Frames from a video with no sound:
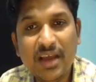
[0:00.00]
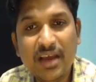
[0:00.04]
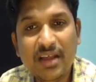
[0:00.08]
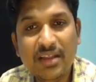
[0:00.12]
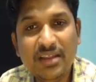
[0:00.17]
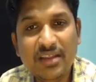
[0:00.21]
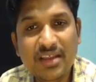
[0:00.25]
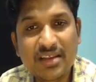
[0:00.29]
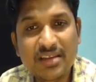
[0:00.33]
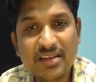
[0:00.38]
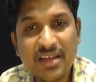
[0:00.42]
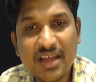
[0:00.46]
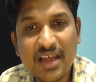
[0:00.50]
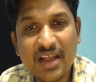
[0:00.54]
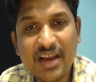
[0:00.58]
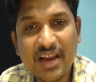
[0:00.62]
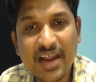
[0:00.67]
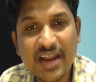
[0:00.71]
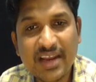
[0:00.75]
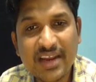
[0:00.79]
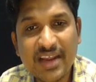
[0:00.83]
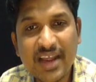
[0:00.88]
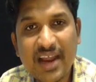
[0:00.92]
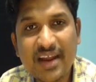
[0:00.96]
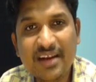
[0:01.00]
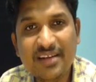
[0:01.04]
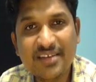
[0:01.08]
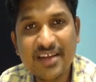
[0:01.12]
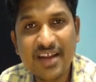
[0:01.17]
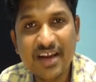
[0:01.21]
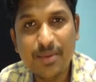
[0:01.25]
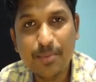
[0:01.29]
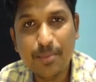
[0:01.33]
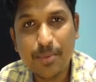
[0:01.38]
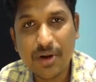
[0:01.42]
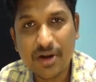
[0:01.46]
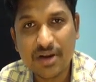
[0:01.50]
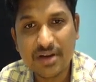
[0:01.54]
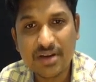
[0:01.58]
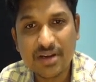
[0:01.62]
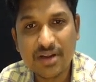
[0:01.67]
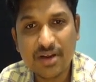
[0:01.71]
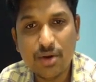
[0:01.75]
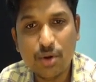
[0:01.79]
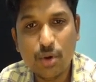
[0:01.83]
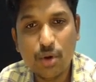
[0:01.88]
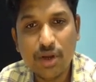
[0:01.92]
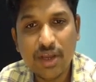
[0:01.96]
this right hand side part.
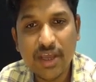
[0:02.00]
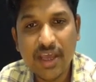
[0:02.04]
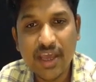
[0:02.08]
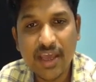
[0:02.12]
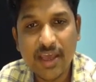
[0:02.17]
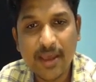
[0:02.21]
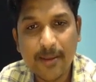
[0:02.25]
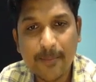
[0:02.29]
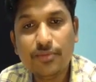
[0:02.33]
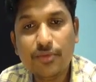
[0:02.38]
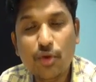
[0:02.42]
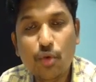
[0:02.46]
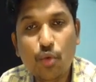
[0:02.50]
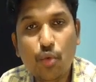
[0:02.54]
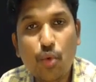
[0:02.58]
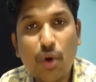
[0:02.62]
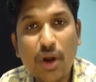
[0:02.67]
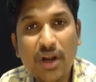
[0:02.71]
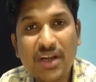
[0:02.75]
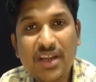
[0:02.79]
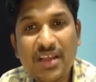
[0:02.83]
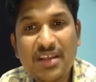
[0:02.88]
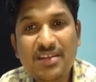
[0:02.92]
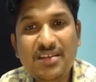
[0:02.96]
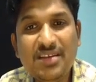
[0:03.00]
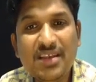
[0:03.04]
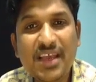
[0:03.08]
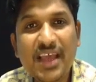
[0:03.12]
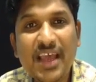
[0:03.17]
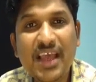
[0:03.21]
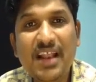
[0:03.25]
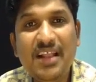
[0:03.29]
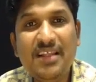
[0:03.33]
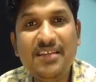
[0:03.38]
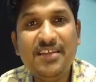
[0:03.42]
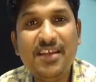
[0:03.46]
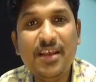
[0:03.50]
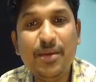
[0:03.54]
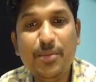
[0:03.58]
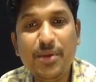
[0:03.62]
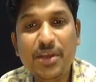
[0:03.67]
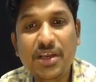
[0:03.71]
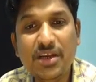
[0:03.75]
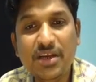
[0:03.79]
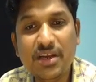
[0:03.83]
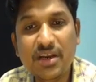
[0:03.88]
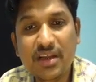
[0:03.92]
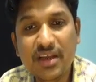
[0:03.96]
Okay. What is LCM
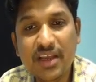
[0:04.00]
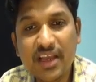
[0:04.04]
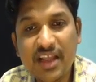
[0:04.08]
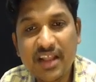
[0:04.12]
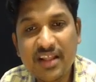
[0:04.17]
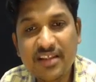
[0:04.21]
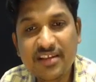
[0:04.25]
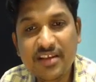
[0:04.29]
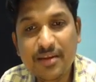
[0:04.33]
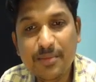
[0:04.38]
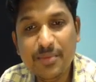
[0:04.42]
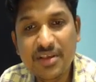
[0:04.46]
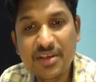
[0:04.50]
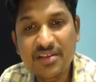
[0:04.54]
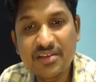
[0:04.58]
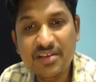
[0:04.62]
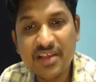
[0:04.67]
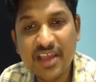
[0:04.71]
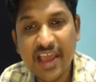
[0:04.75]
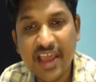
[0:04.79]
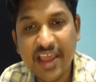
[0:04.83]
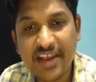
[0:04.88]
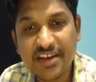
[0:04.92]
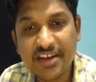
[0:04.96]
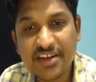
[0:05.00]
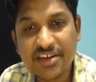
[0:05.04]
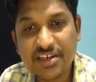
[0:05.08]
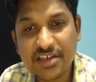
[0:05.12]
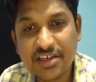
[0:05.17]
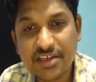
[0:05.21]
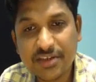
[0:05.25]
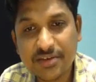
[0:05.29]
here? LCM is 8.